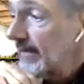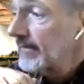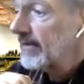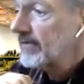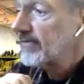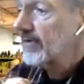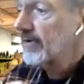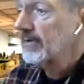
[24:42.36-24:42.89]

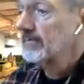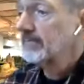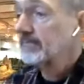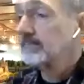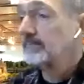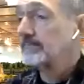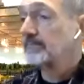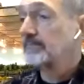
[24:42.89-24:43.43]
that's good.
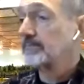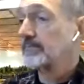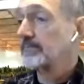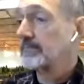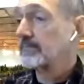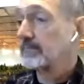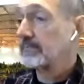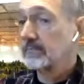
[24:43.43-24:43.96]

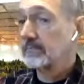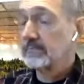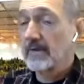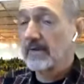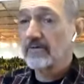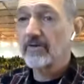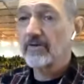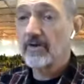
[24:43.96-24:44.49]

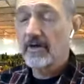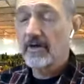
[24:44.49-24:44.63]
That's a good